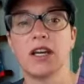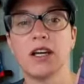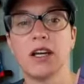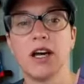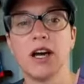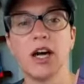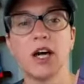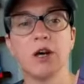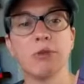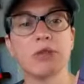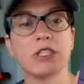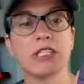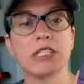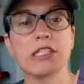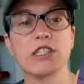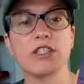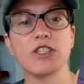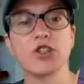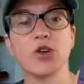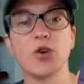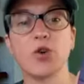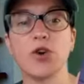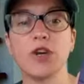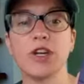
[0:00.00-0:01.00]

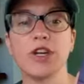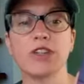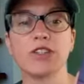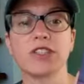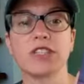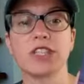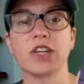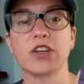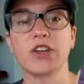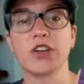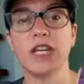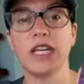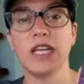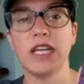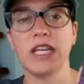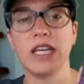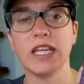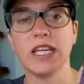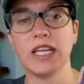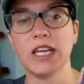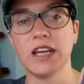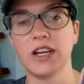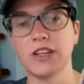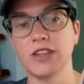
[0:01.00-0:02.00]
essential oils that are in
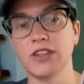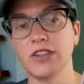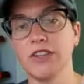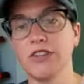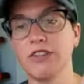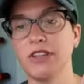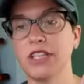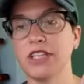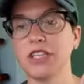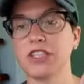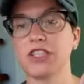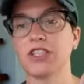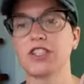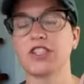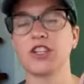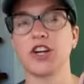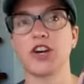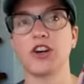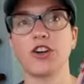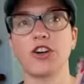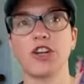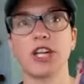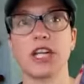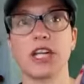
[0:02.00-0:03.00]
Young Living's
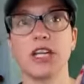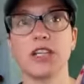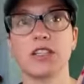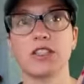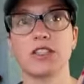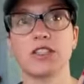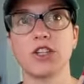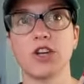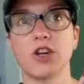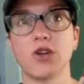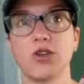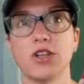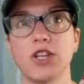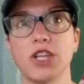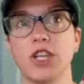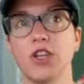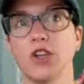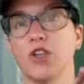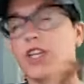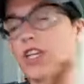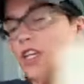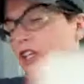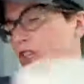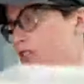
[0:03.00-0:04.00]
starter kit so that
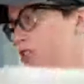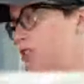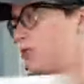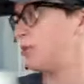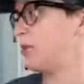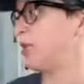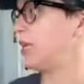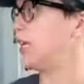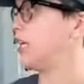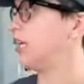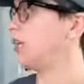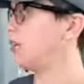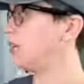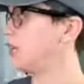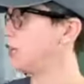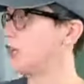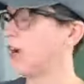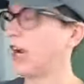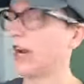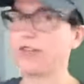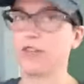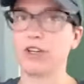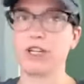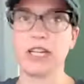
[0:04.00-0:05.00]
you can use them in your
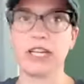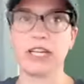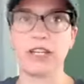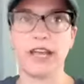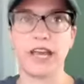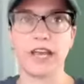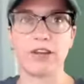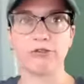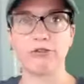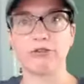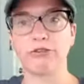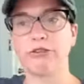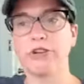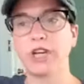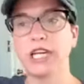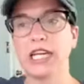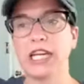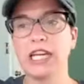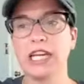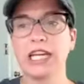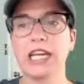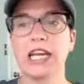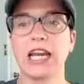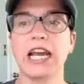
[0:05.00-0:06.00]
everyday life,
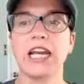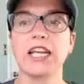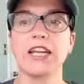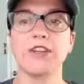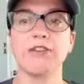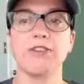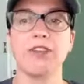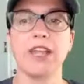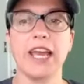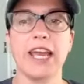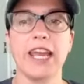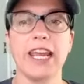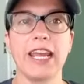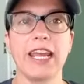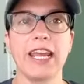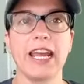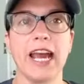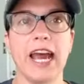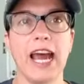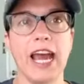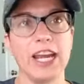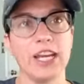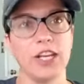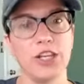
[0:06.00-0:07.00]
kind of like
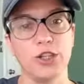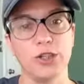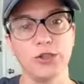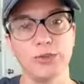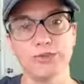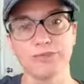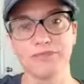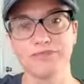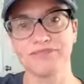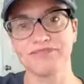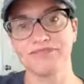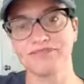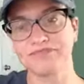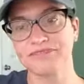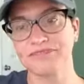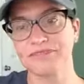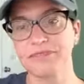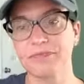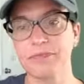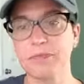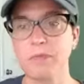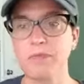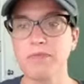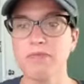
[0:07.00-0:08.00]
I do.
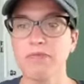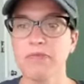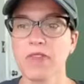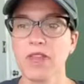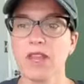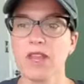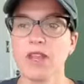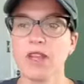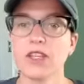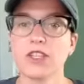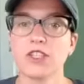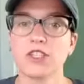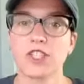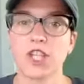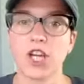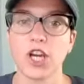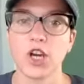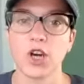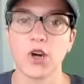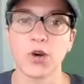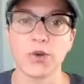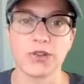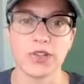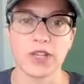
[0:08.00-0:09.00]

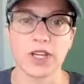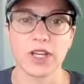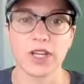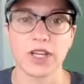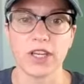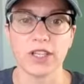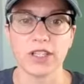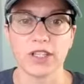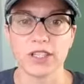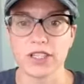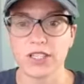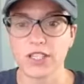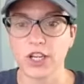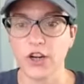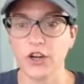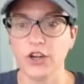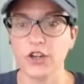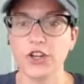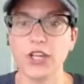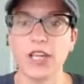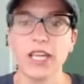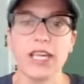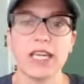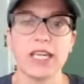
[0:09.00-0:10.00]
So the
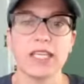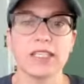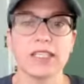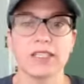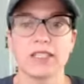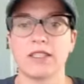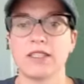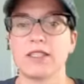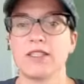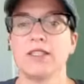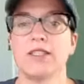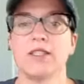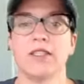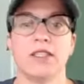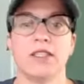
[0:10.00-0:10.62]
starter kit